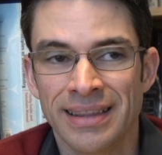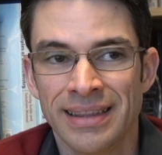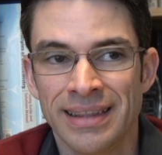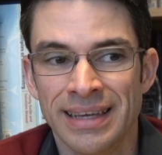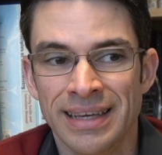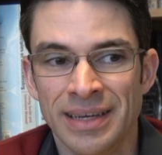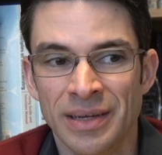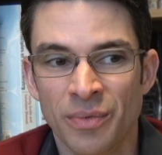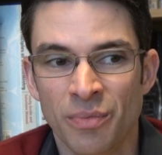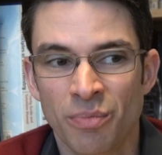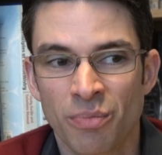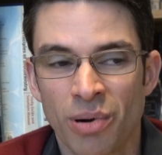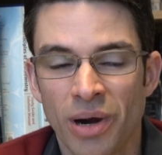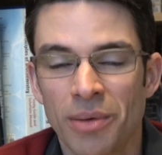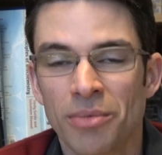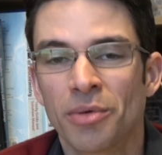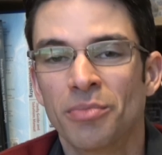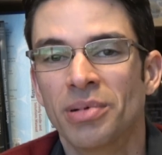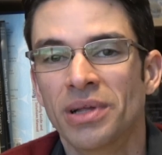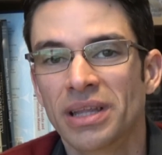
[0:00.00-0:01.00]
the
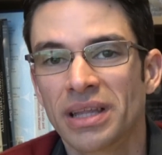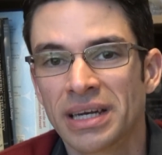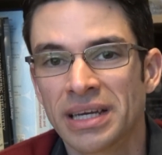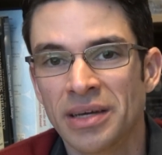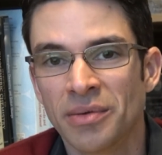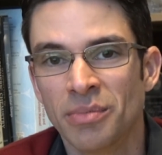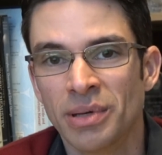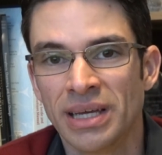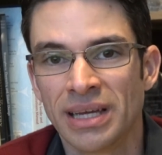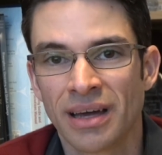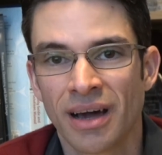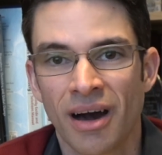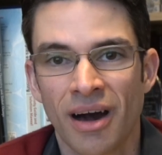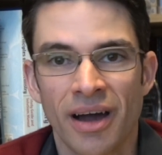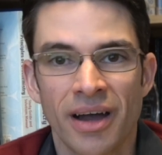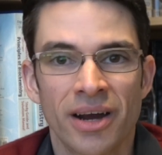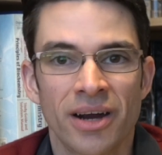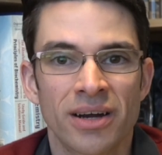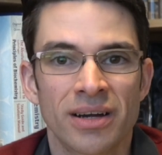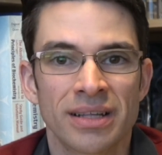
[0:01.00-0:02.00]
probability of being
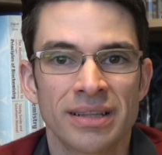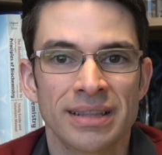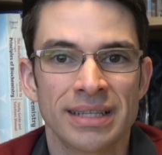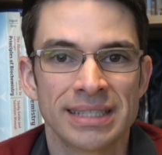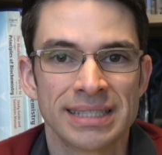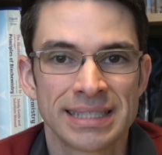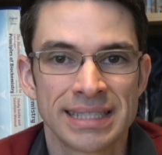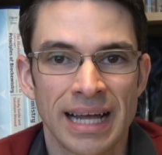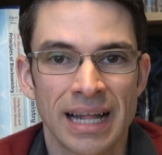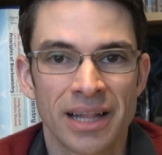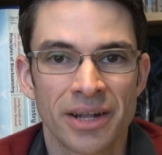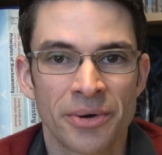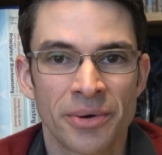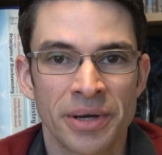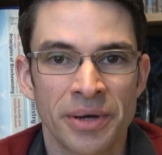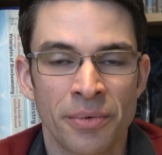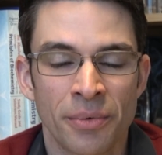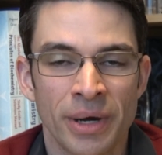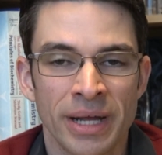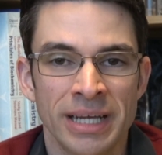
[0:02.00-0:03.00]
hired and the
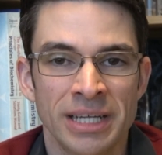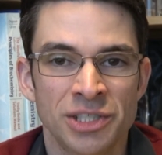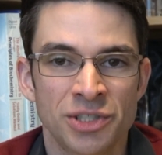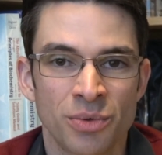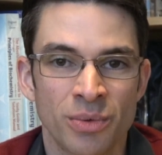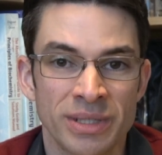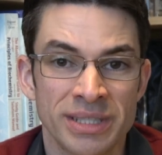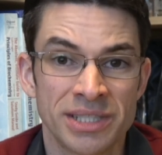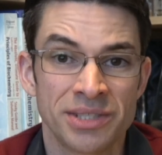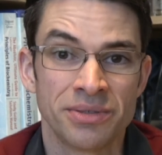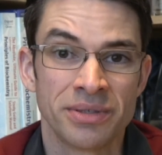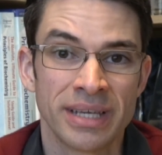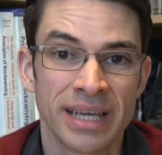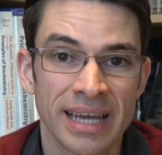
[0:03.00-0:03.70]
salary range once you